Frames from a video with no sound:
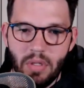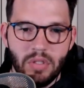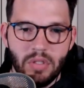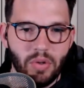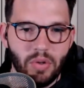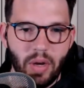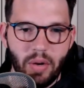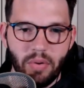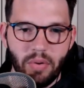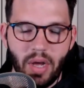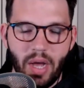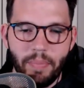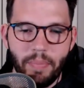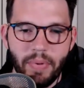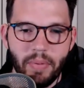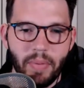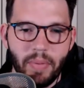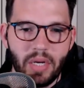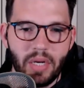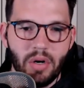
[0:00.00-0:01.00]
So I would
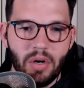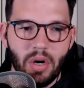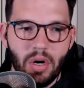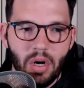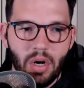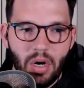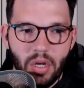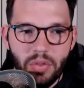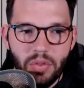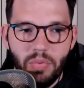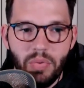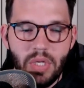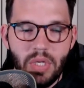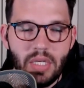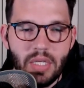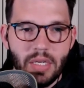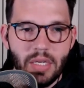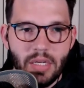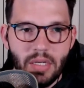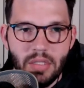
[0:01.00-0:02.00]
hop in my car on the
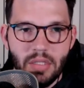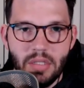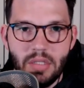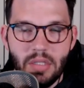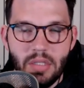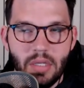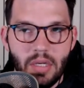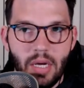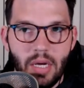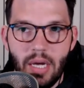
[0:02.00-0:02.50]
weekend.